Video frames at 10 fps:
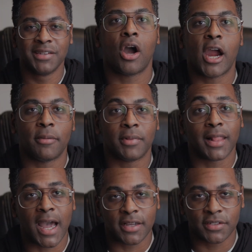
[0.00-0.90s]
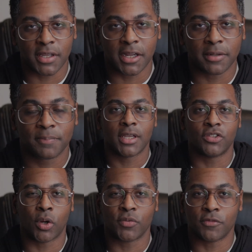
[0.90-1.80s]
All right, last thing in
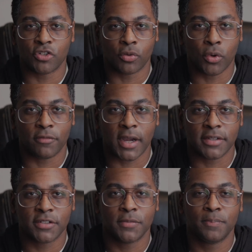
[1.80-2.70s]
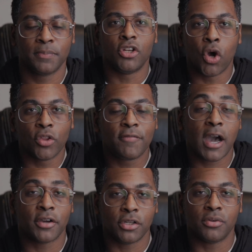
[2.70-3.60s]
terms of general advice. Know the
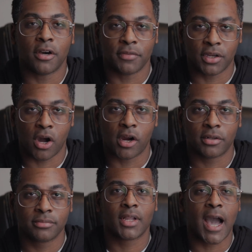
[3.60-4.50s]
value of the car.